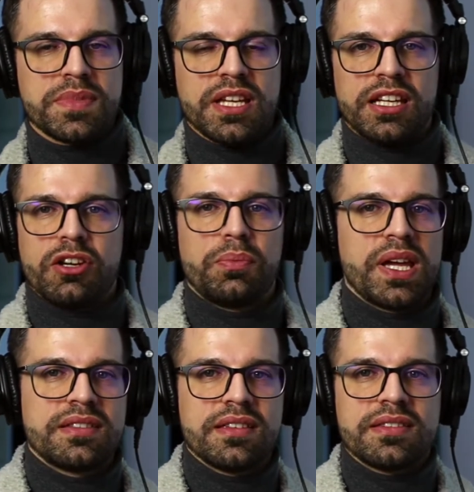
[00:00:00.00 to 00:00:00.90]
and your
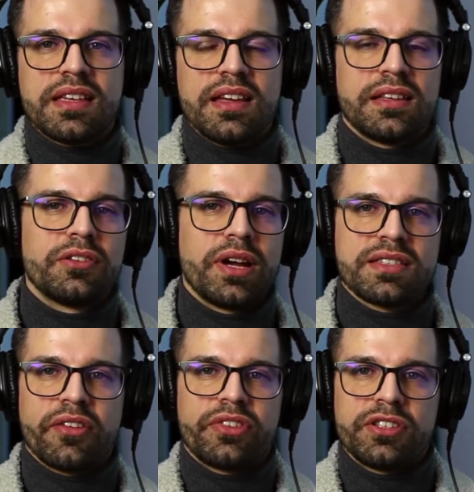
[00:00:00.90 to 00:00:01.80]
basses, the rest
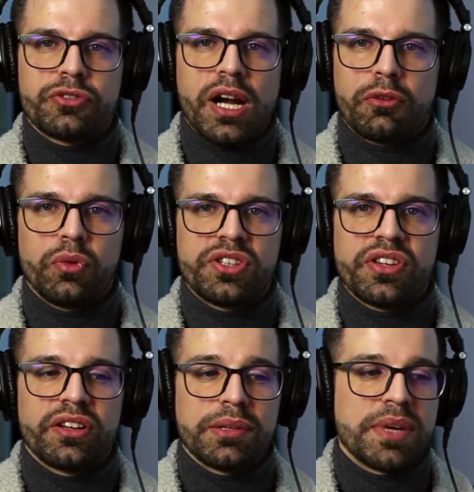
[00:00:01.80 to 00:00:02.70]
of the track would
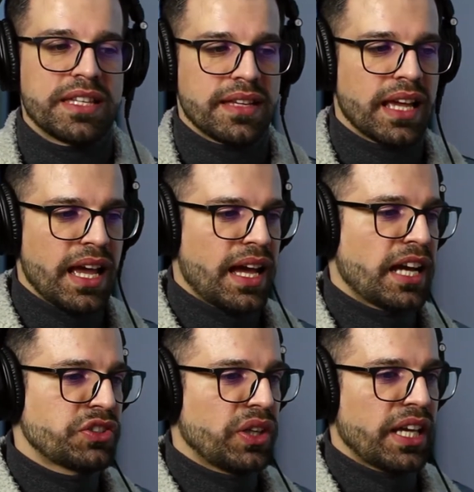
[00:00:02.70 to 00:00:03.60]
sound amazing.
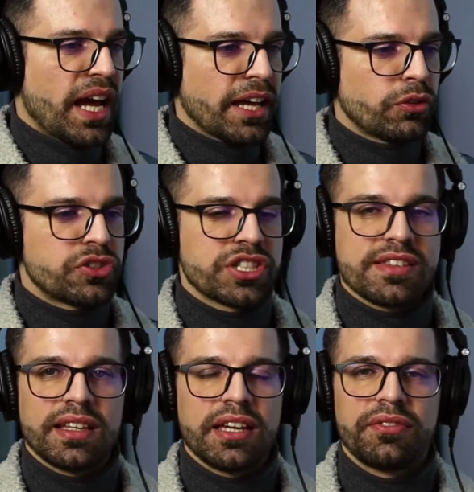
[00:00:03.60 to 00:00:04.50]
Actually, I could just
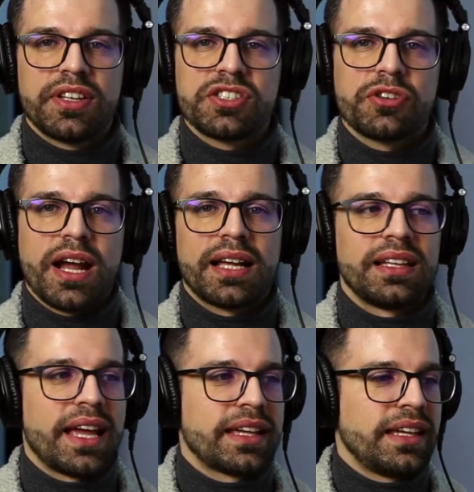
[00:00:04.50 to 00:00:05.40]
leave the track
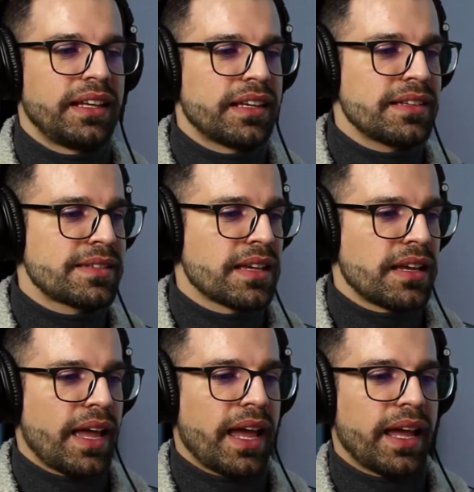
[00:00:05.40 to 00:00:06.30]
like it is,
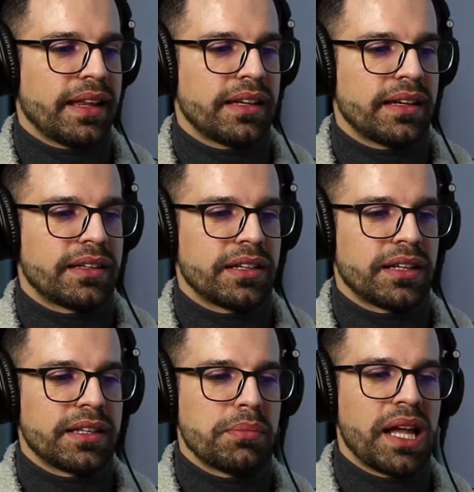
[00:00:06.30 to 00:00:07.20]
and
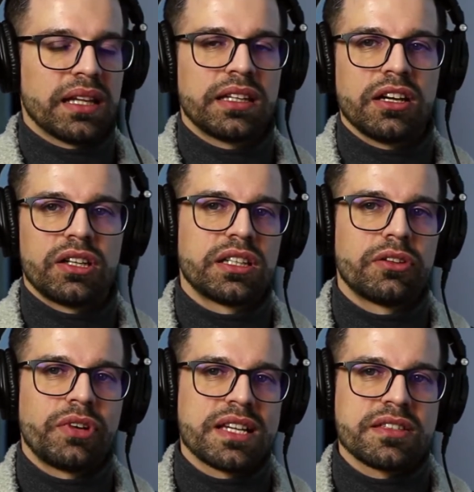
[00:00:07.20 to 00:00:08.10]
the melody or the
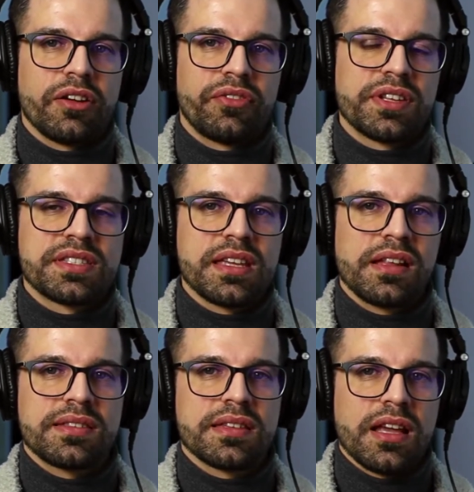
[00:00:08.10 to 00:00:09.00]
rest of the
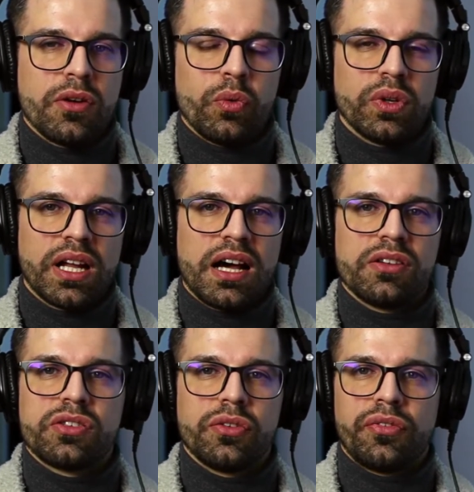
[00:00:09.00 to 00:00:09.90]
synths will
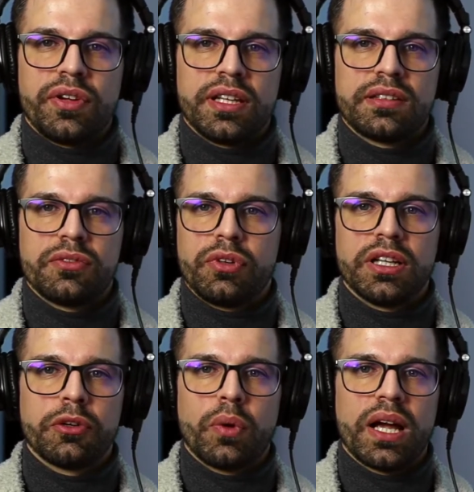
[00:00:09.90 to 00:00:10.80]
also fit
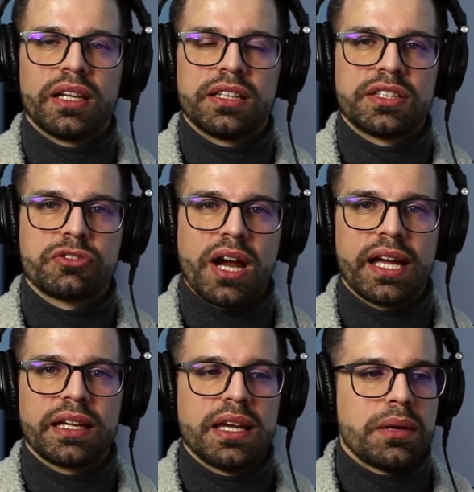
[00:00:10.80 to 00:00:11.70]
really well in the
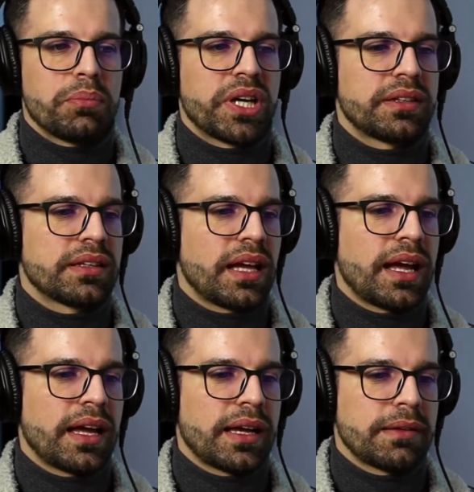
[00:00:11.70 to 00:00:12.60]
track. But
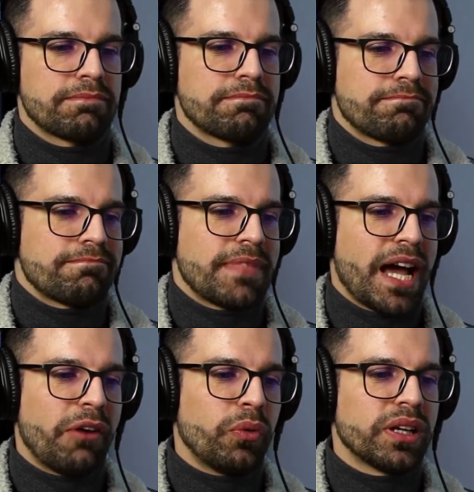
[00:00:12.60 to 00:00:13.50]

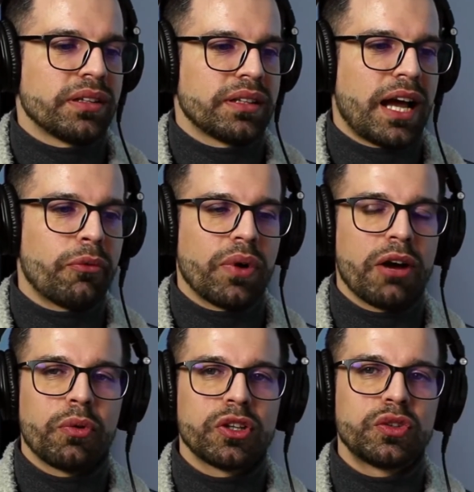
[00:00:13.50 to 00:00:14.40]
I
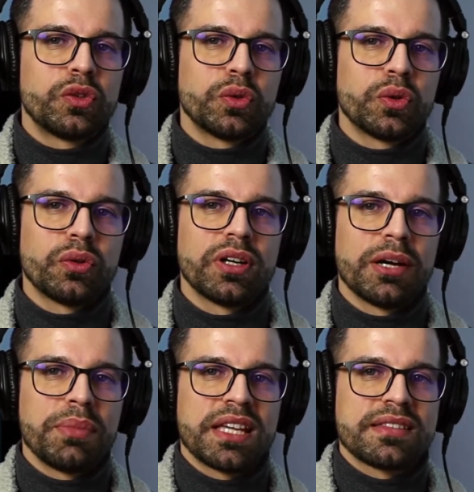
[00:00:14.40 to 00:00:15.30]
want to do a
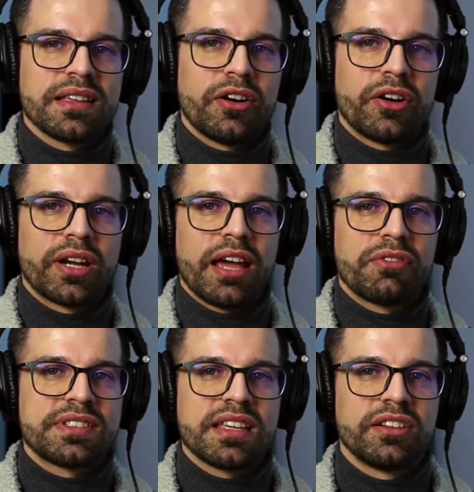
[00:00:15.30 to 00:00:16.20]
mix on
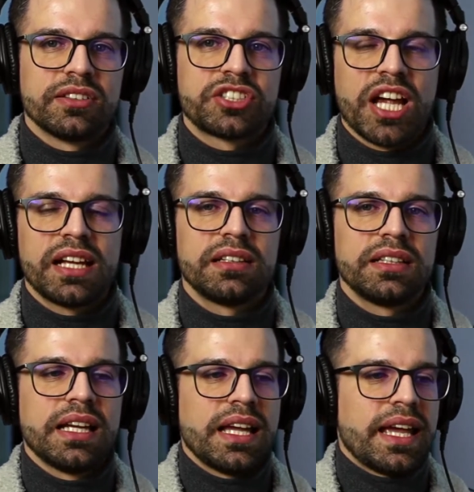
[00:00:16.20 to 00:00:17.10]
every single channel
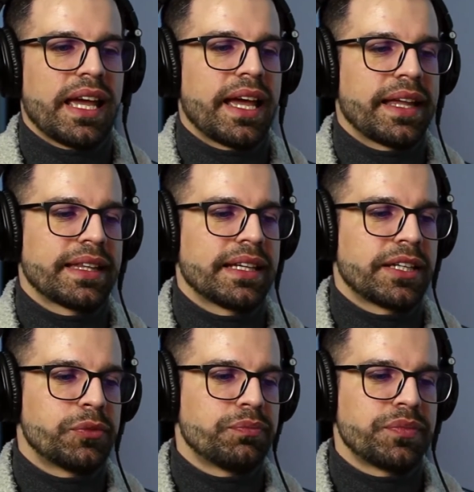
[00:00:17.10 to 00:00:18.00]

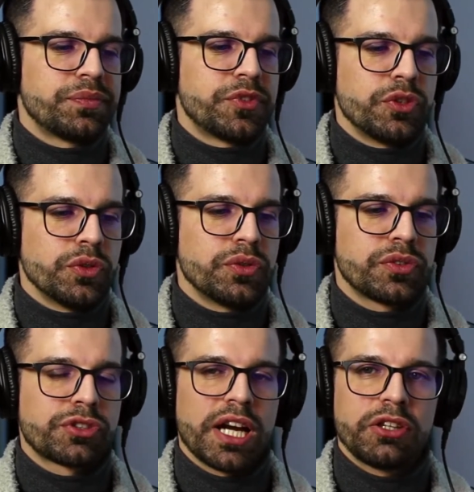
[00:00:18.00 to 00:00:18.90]
and to
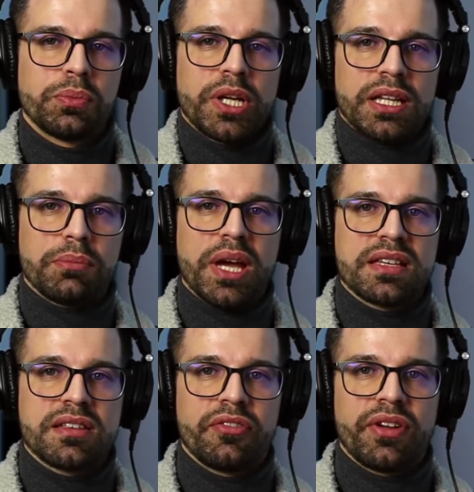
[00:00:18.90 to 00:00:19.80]
try to bring the
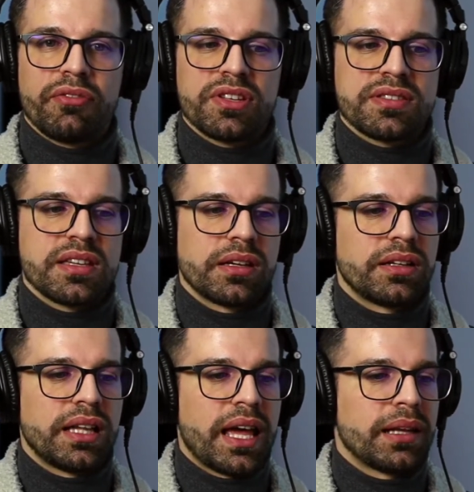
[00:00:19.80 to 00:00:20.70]
best of every
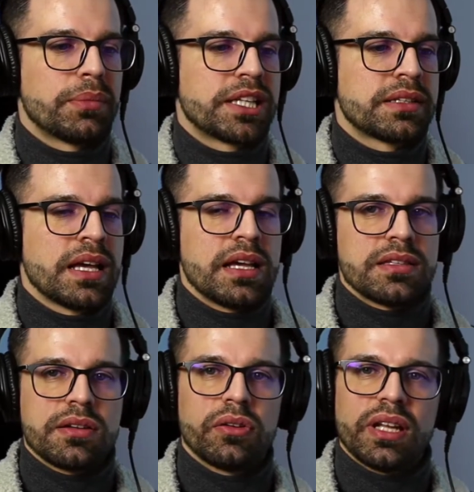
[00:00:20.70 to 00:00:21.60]
single element.
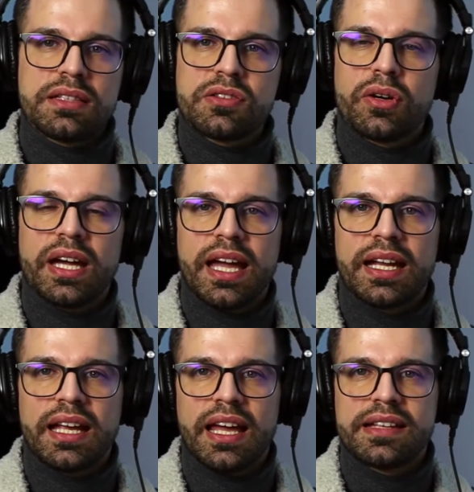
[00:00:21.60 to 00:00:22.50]
So let's go
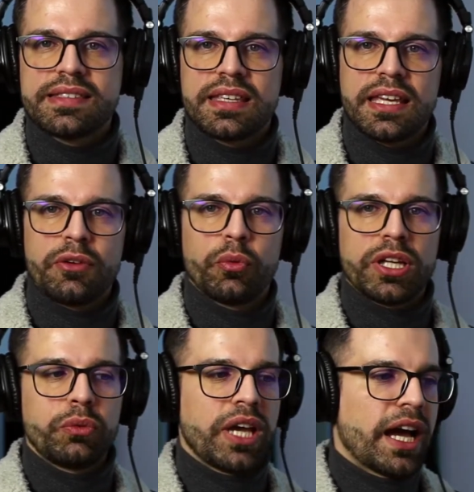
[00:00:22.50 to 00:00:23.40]
ahead and see
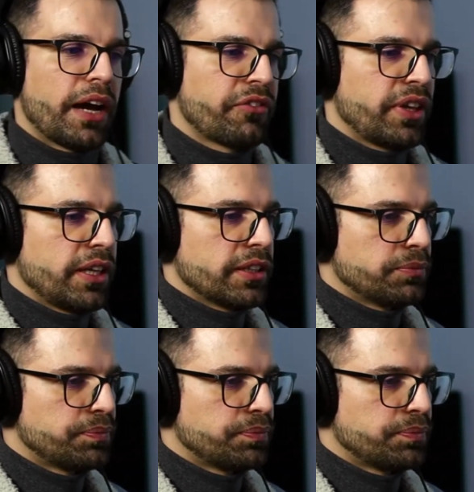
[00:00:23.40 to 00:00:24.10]
what we have here.